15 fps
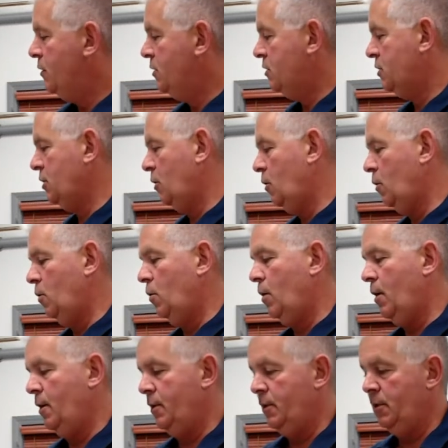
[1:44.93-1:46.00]
So
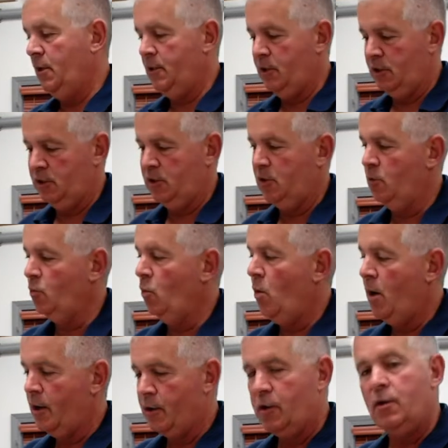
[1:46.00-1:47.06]
distilled
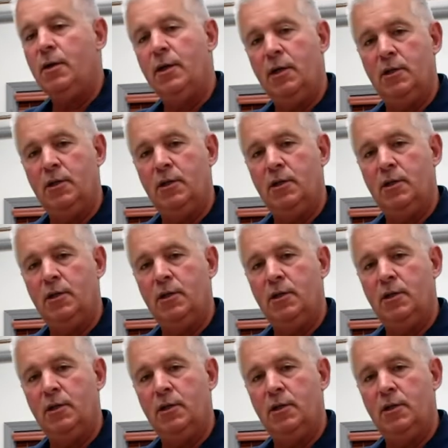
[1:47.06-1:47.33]
water